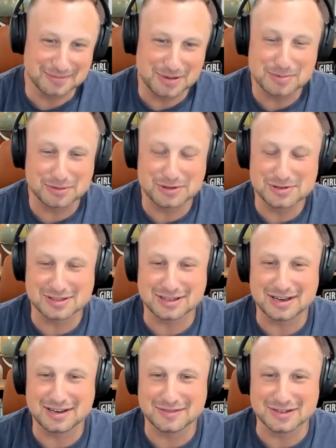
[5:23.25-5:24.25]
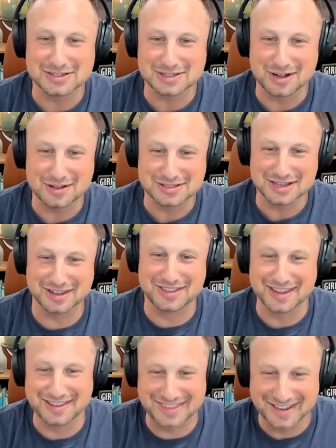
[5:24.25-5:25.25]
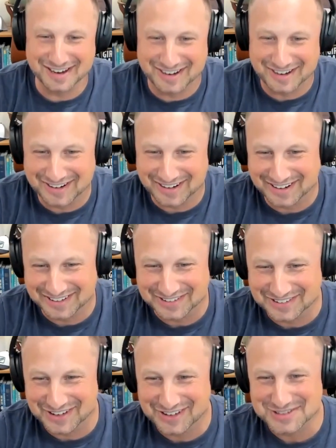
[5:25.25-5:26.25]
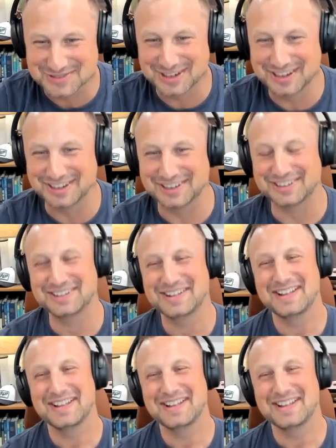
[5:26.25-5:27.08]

people are usually not even as tall as they think they are, as well.